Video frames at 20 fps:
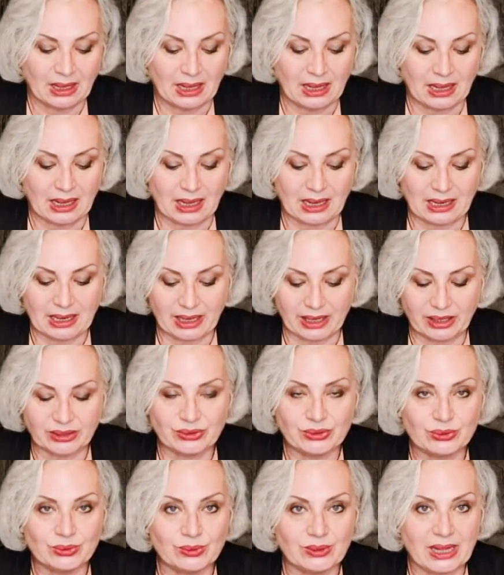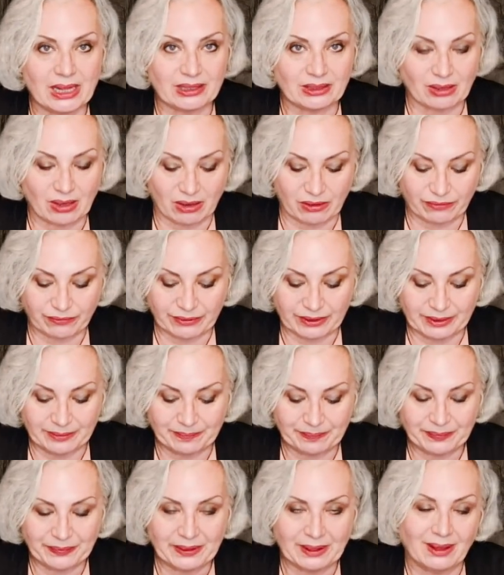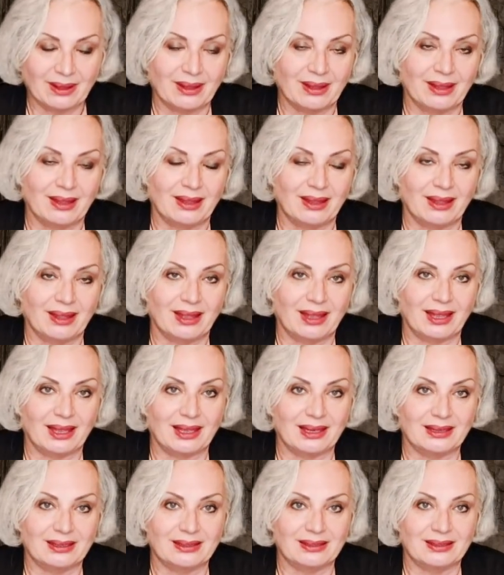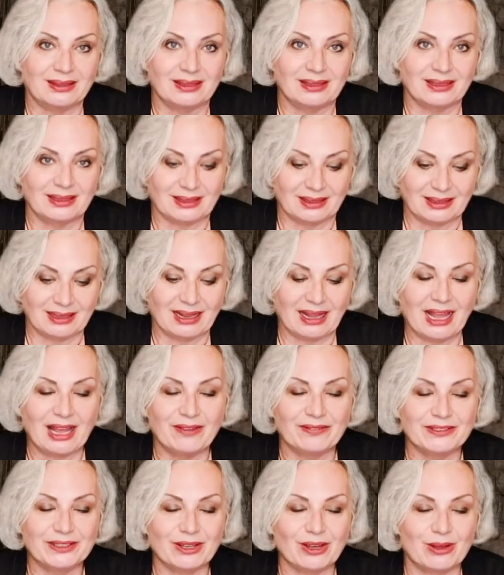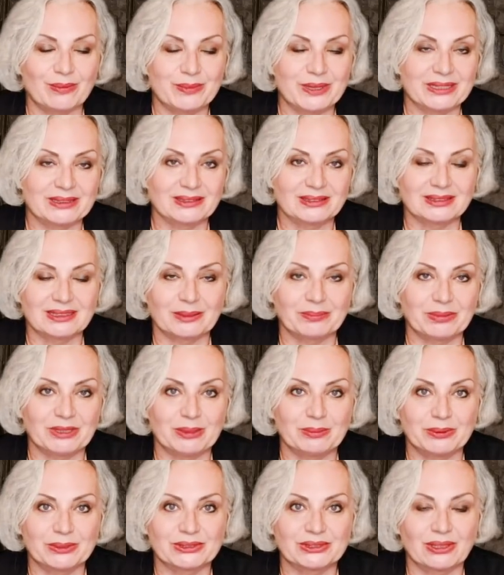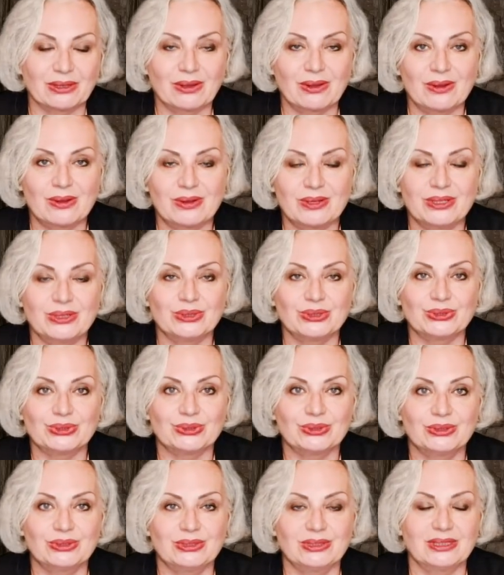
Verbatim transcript: And I do that often and uh, I have comments that people say, "Oh, you should.